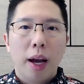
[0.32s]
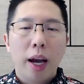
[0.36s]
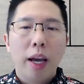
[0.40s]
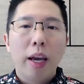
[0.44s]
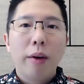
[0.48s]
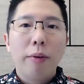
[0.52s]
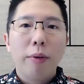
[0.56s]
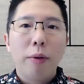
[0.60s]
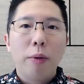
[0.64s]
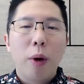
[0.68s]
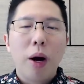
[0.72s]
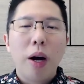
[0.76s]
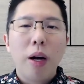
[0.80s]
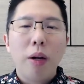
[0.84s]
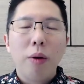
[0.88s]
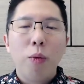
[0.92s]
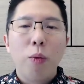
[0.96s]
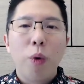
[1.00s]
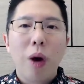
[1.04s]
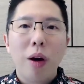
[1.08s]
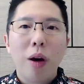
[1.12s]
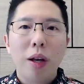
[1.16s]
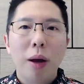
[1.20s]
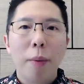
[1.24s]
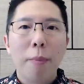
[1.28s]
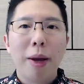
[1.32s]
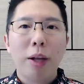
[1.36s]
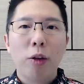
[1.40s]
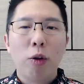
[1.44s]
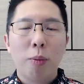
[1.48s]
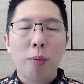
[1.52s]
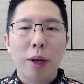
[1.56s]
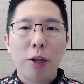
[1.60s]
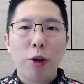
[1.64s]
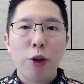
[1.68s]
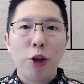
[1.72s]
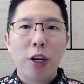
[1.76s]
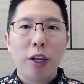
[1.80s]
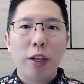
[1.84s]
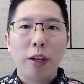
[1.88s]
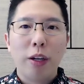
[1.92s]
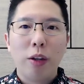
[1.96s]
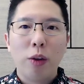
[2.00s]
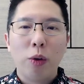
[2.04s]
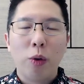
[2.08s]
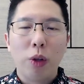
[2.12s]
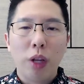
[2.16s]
Hi everyone, welcome back to my channel.